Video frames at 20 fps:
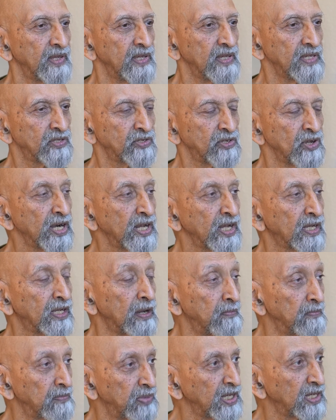It's not a
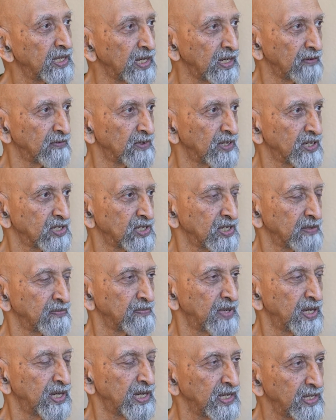complete inversion,
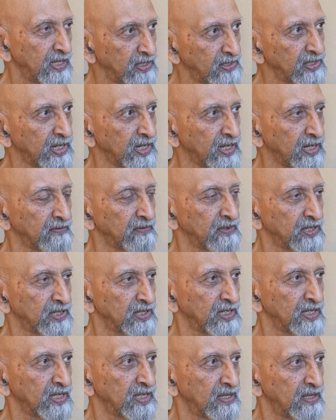but it is an
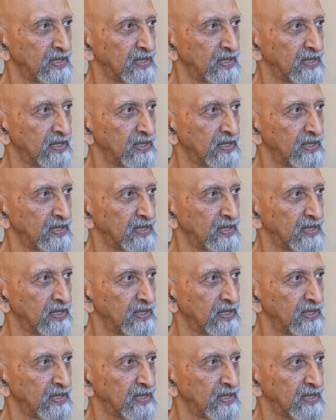inversion.